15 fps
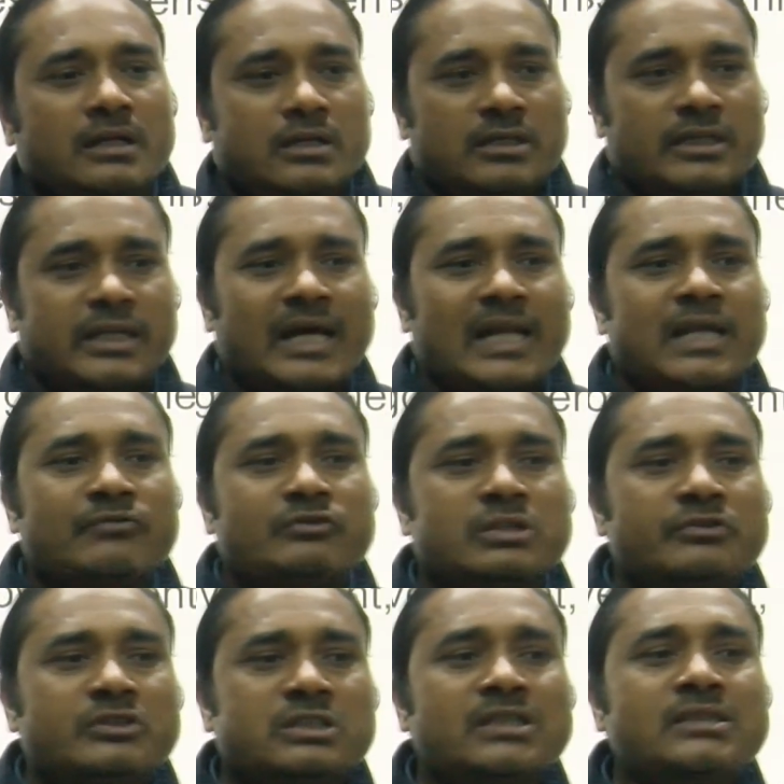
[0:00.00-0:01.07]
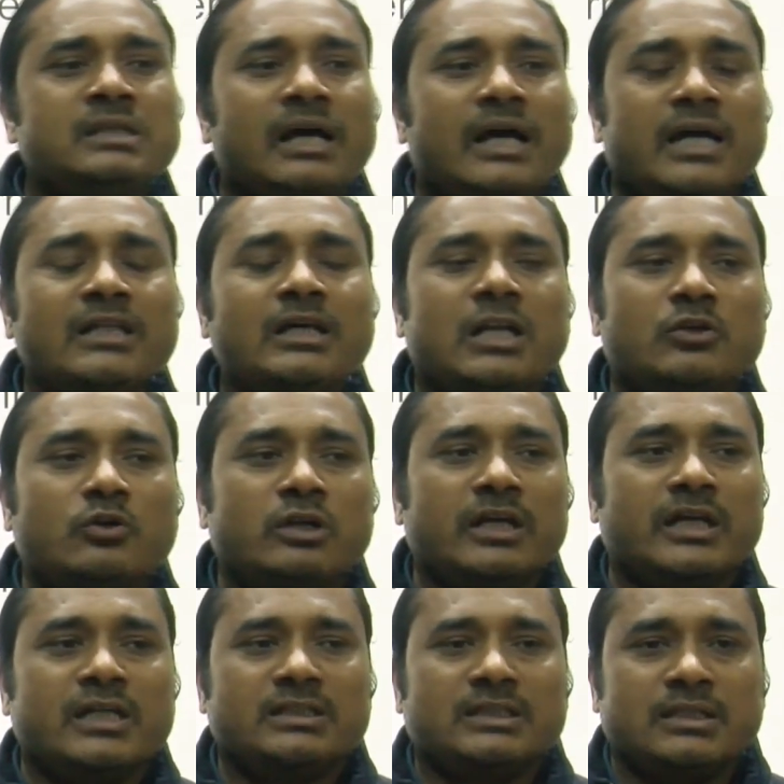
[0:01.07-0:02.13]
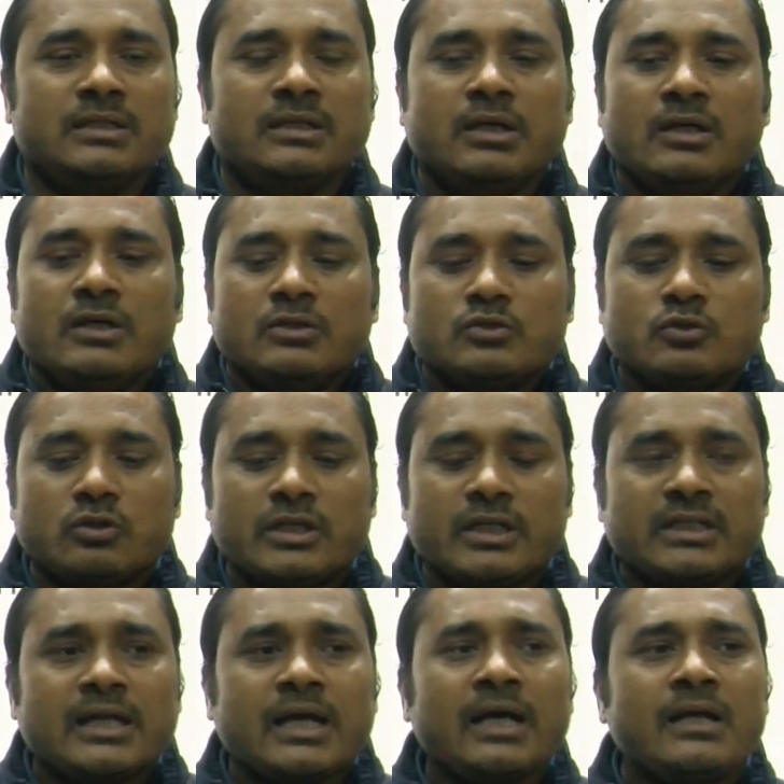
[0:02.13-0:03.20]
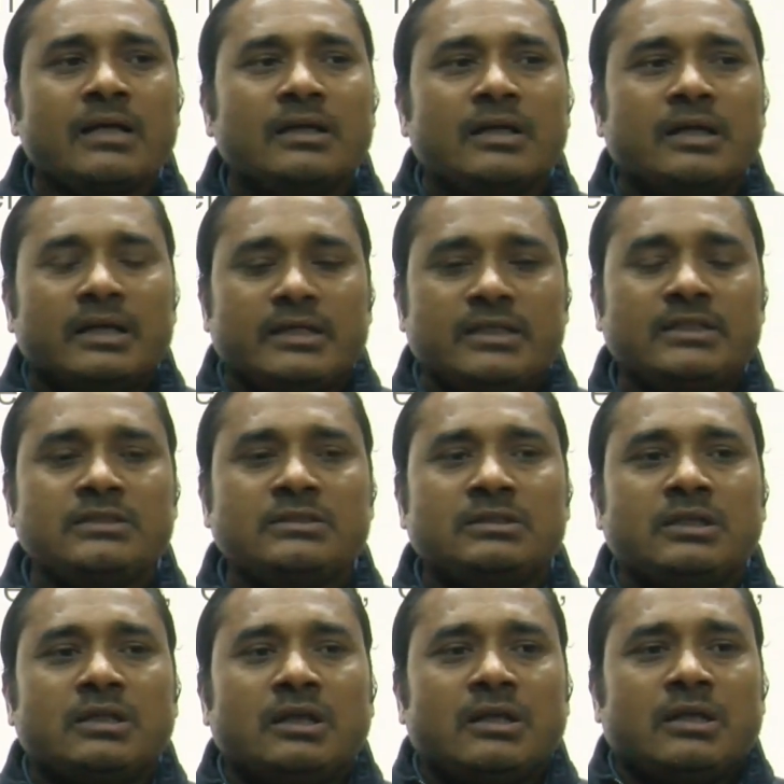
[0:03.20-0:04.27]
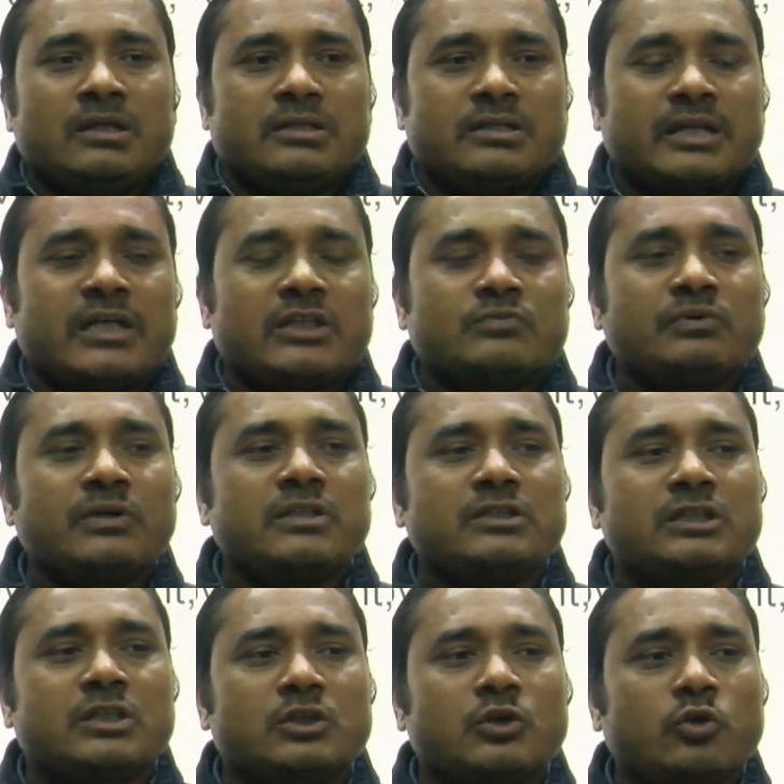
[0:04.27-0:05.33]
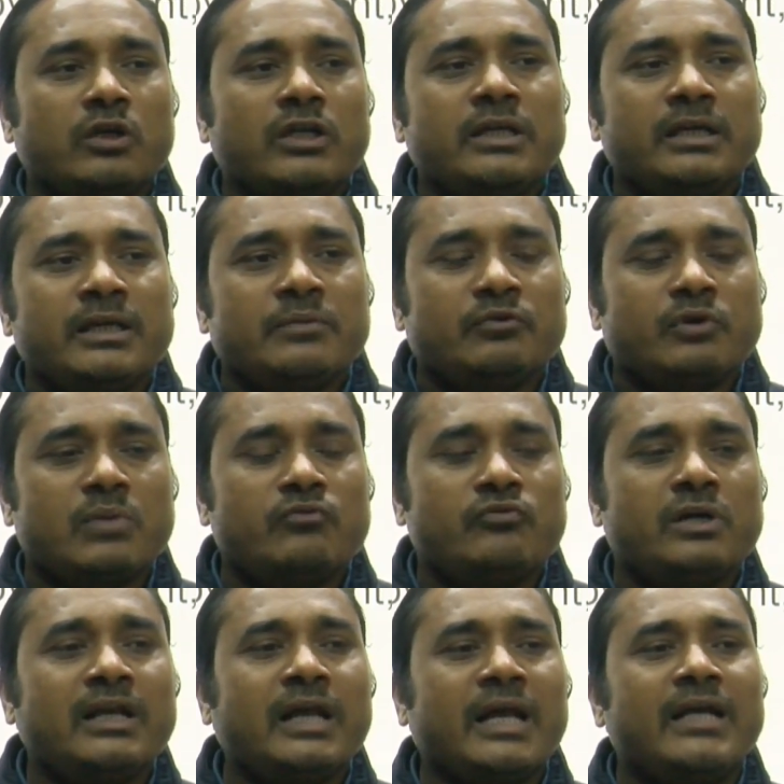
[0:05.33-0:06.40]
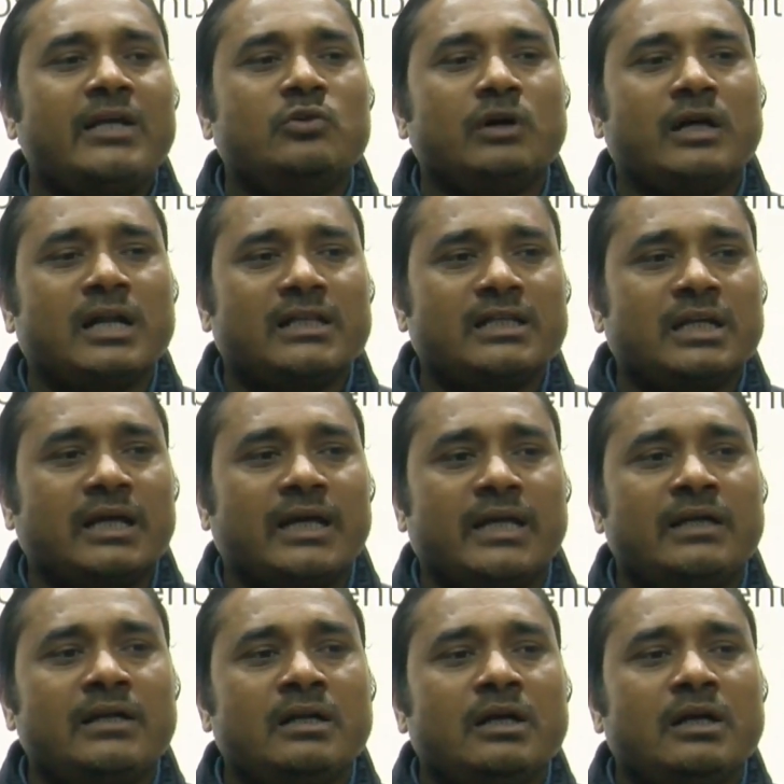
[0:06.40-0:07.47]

denial of services and authentication. So data is transferred securely from one end to another end.